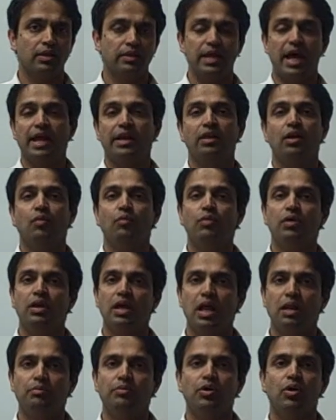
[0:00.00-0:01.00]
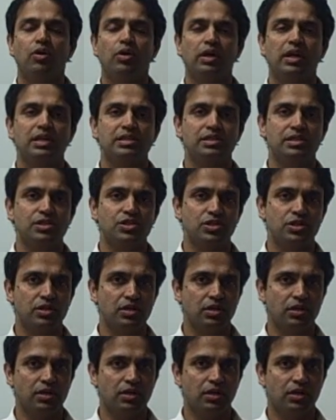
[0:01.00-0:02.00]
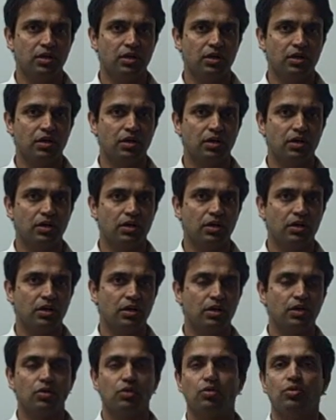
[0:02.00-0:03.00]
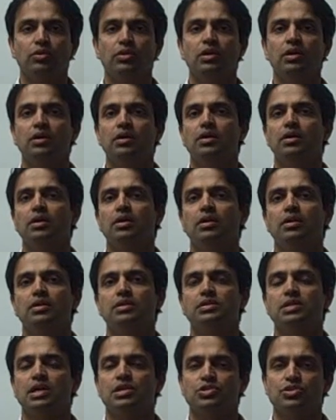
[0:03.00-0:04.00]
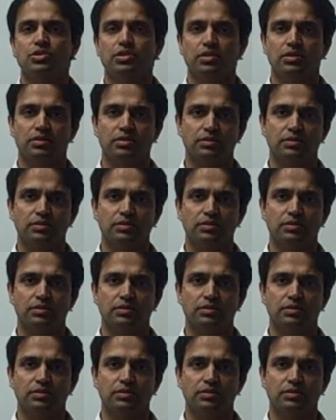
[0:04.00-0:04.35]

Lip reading: that will help the organization through the disaster.